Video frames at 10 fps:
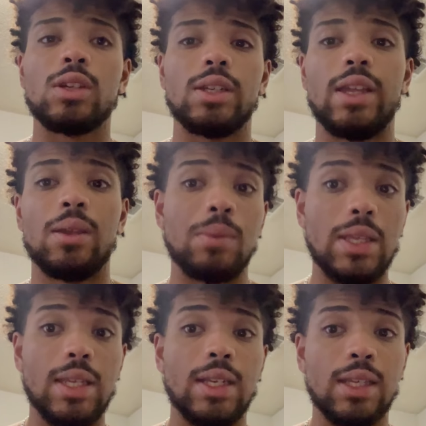a day of me
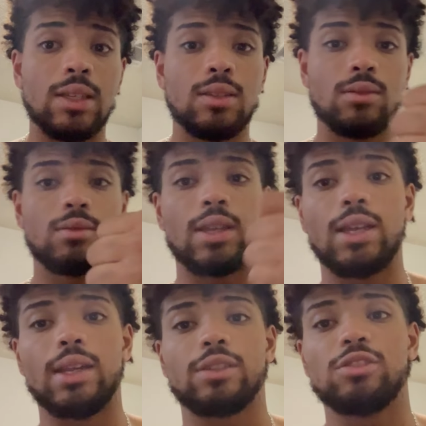eating
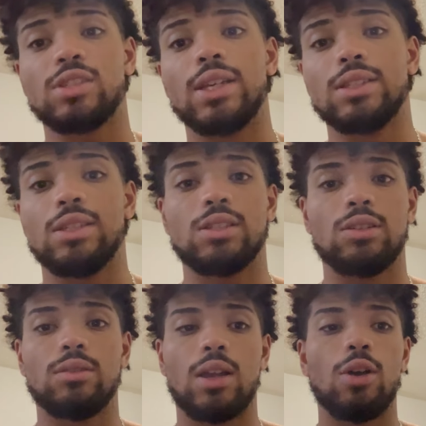and exercising.
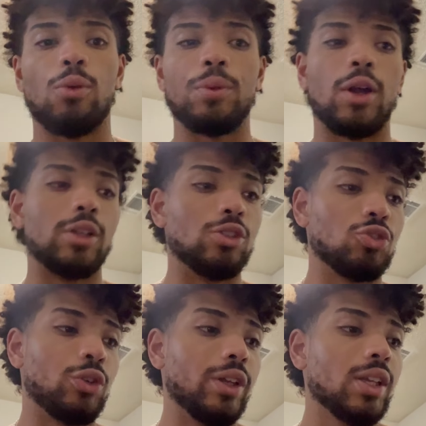So I hope y'all
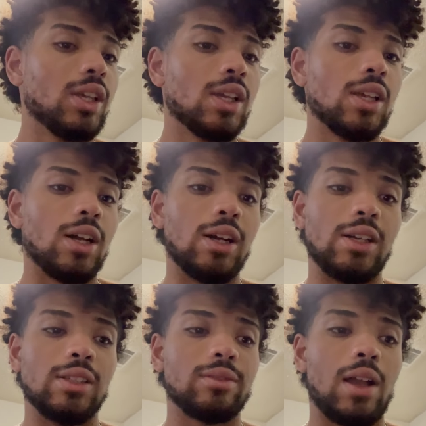enjoy.
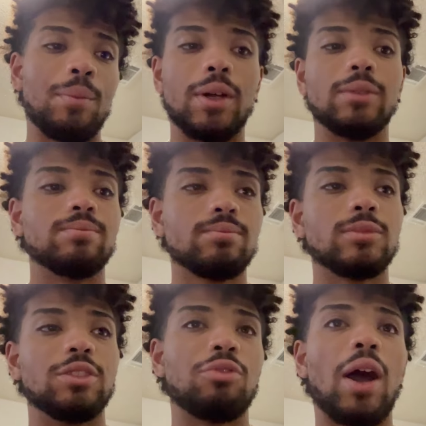I'm gonna
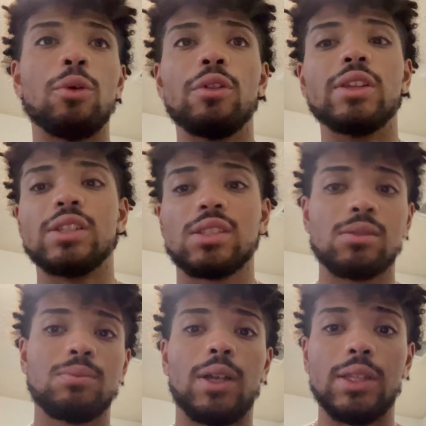devour this,
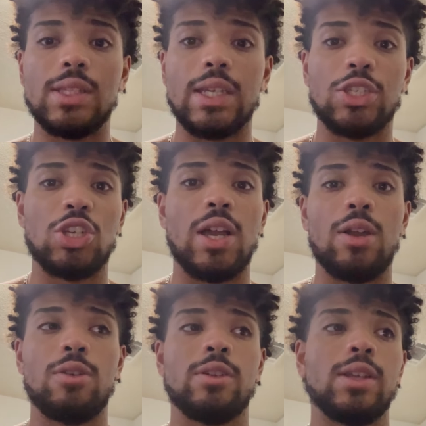probably take a
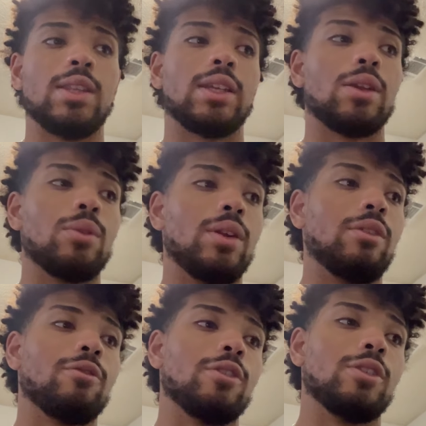shower, and then get ready
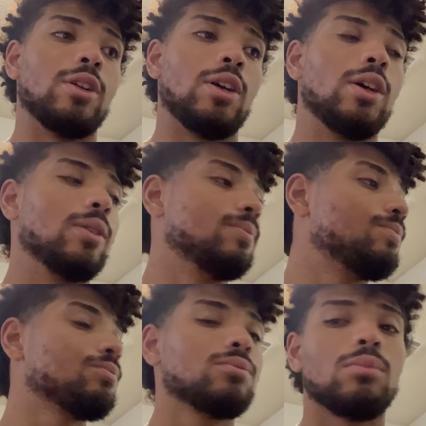for
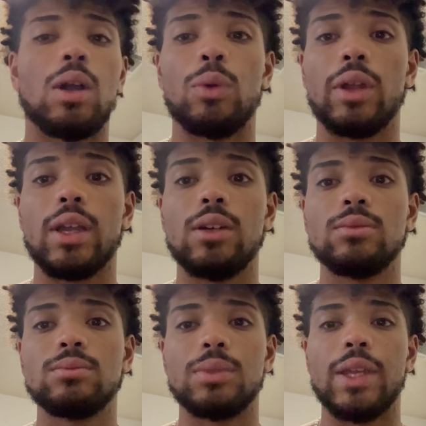my workout.
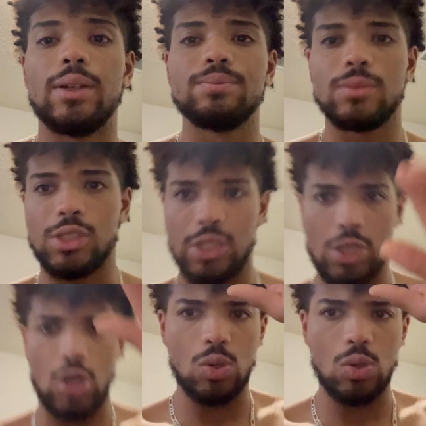But yeah, see y'all.